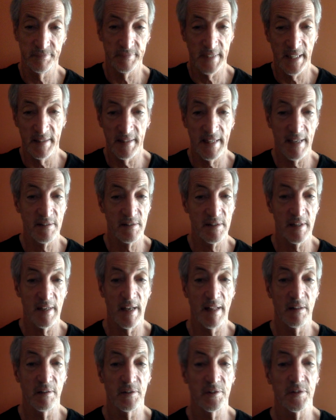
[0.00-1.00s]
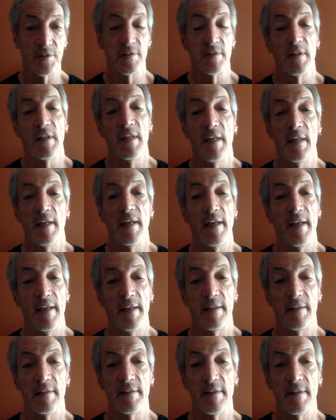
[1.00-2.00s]
$10,000
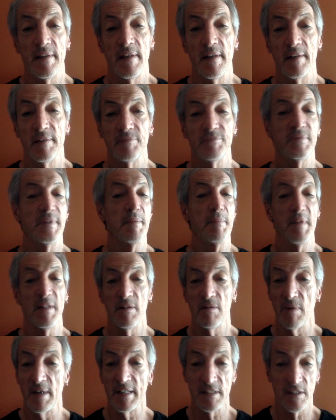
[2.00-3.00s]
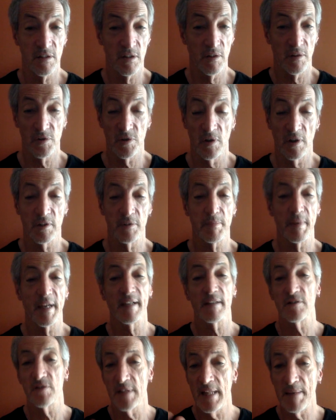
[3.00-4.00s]
and give me the rights to those songs back.
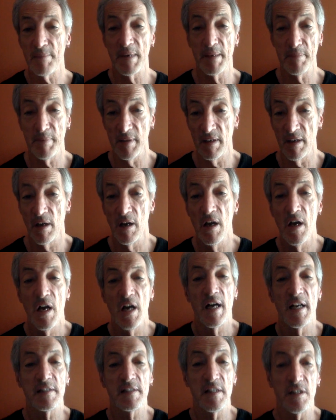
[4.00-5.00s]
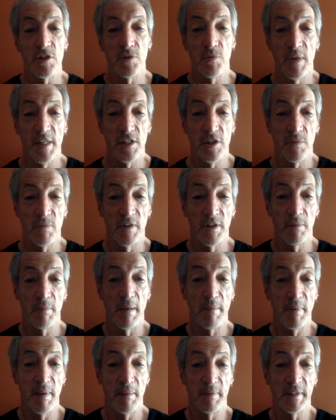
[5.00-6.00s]
So that might be a situation where you
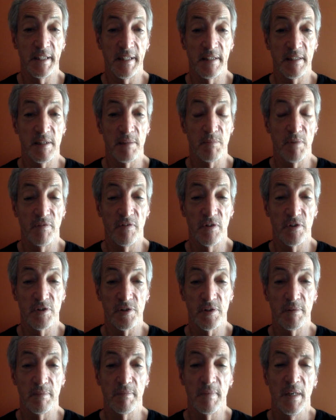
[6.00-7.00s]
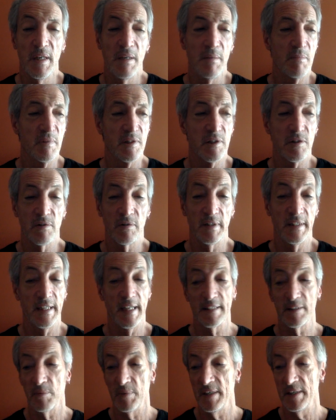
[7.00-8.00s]
might be able to get some reversion, but certainly
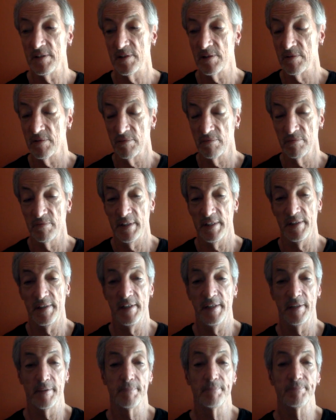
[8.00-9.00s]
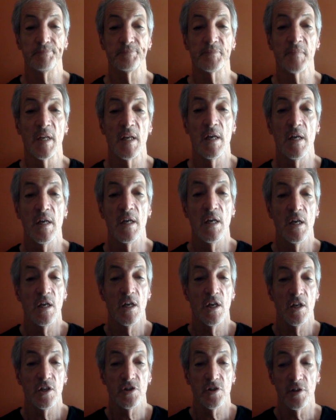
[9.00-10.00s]
not the way it's written here.
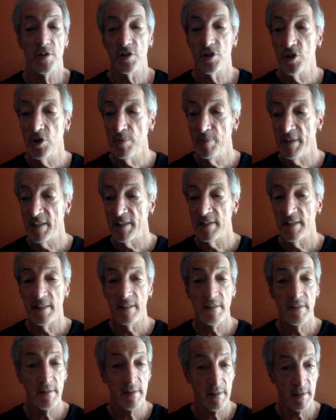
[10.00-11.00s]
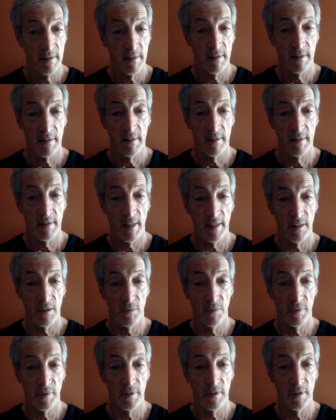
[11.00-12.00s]
So the two big things that you
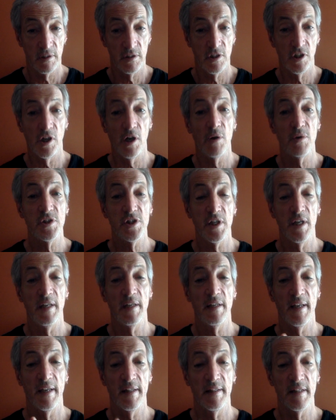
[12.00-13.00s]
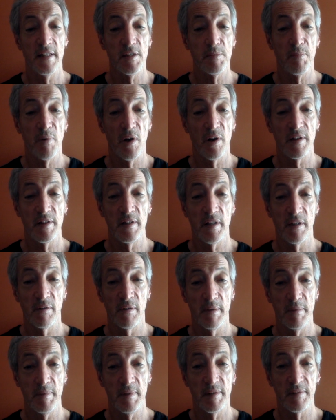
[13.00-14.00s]
would negotiate in this part of the
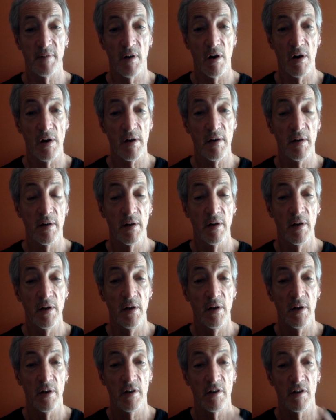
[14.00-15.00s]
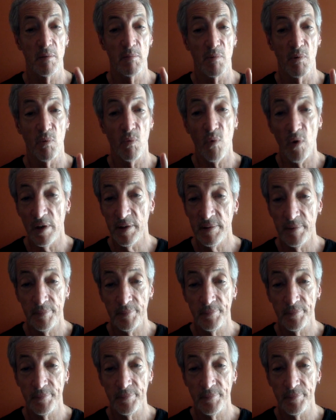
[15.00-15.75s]
agreement are, number one,